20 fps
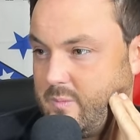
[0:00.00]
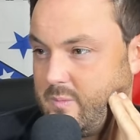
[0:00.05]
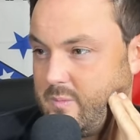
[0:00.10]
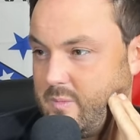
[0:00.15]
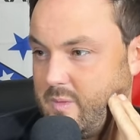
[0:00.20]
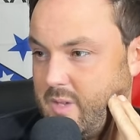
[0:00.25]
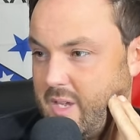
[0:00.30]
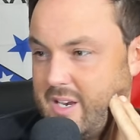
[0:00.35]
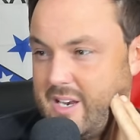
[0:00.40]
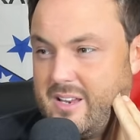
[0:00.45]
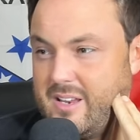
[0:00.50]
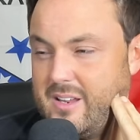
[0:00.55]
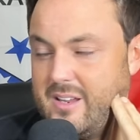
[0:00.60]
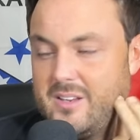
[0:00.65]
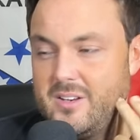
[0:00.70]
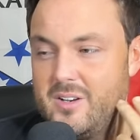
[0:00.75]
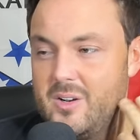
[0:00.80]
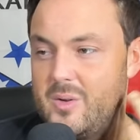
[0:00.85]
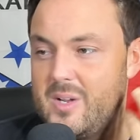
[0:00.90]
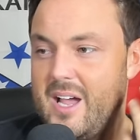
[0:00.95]
And any,
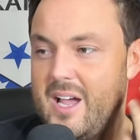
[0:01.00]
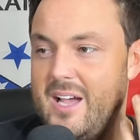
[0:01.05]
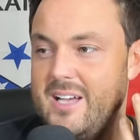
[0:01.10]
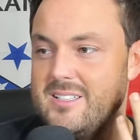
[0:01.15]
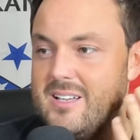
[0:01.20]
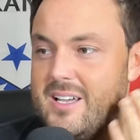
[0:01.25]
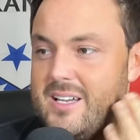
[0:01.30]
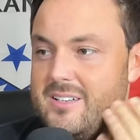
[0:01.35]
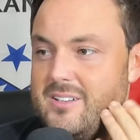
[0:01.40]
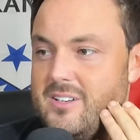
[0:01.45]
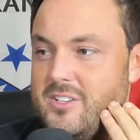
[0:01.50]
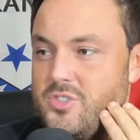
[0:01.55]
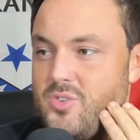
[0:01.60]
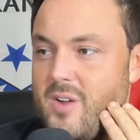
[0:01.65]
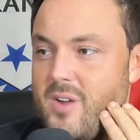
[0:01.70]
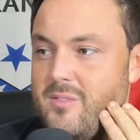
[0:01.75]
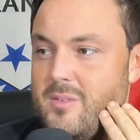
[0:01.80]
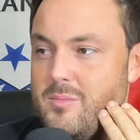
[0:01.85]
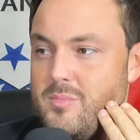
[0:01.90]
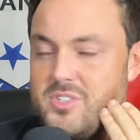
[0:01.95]
you know, guys like
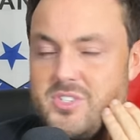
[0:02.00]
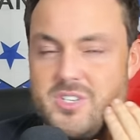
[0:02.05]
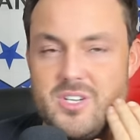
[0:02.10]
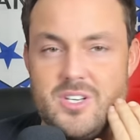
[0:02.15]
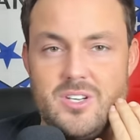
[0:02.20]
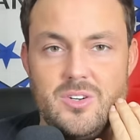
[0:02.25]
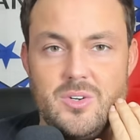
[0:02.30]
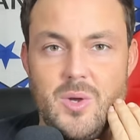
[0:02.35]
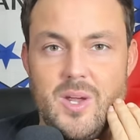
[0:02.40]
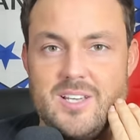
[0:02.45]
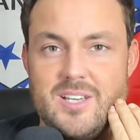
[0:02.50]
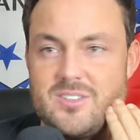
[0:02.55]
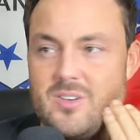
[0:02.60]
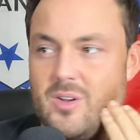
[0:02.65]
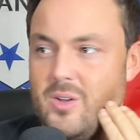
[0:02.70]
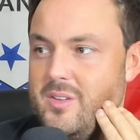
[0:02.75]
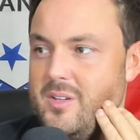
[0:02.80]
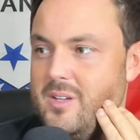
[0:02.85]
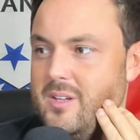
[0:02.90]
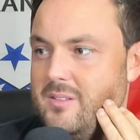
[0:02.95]
Trevon Brazile, who has all
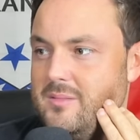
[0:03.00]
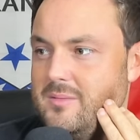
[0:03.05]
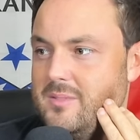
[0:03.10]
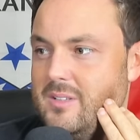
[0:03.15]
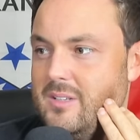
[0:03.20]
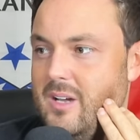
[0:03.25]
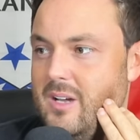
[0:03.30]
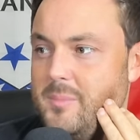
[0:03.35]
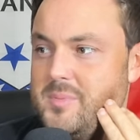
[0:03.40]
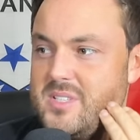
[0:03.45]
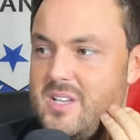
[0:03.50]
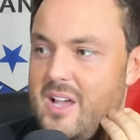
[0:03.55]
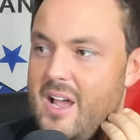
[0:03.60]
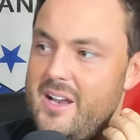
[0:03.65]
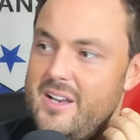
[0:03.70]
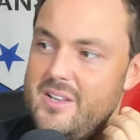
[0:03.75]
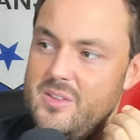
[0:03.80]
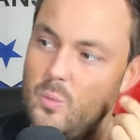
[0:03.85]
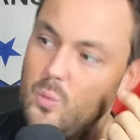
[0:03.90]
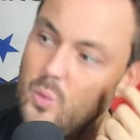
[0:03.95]
the
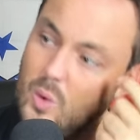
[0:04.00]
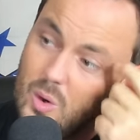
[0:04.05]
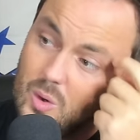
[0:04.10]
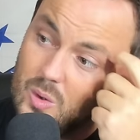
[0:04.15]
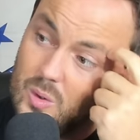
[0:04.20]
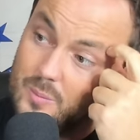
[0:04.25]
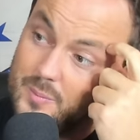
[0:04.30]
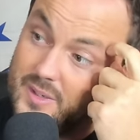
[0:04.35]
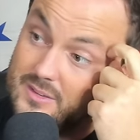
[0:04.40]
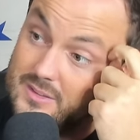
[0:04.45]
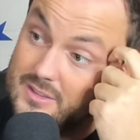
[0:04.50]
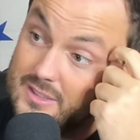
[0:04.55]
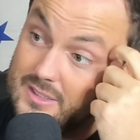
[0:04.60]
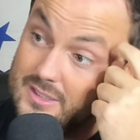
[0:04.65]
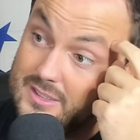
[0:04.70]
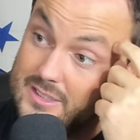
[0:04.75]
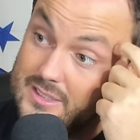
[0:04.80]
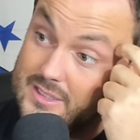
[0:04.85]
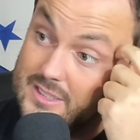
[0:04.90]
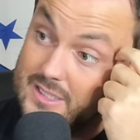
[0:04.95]
upside in the world, but,
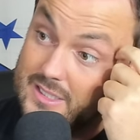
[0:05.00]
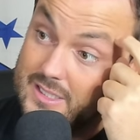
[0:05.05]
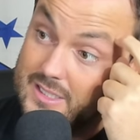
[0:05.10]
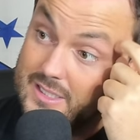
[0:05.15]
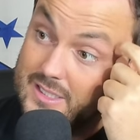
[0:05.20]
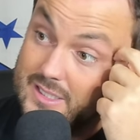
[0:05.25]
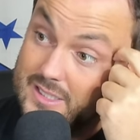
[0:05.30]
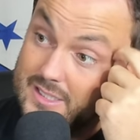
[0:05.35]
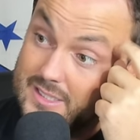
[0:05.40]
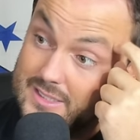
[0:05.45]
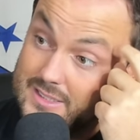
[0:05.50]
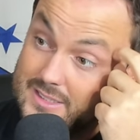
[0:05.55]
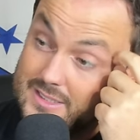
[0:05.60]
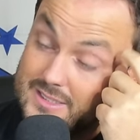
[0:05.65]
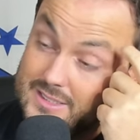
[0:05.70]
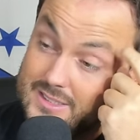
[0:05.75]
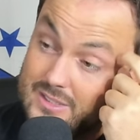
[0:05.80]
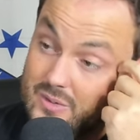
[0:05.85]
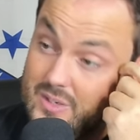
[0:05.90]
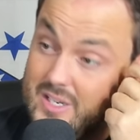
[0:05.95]

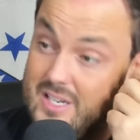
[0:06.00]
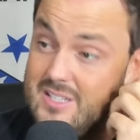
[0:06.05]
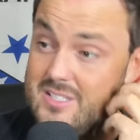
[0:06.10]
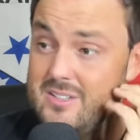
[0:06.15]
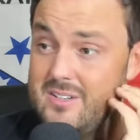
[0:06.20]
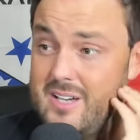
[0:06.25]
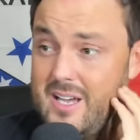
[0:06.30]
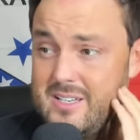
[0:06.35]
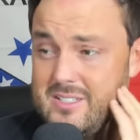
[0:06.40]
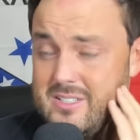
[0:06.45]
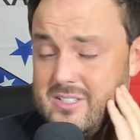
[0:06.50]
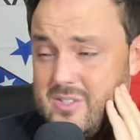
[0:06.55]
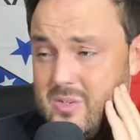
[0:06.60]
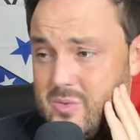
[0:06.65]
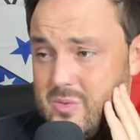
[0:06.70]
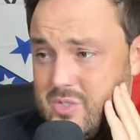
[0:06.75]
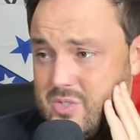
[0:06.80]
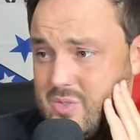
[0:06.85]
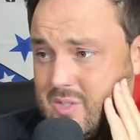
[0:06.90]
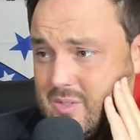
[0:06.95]
you know, he still has his
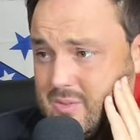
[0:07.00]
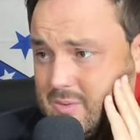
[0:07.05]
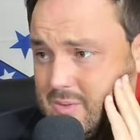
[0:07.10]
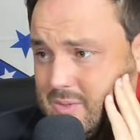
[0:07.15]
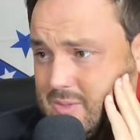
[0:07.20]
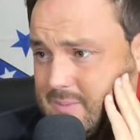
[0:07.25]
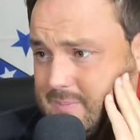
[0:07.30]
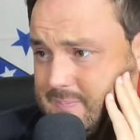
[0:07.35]
own struggles.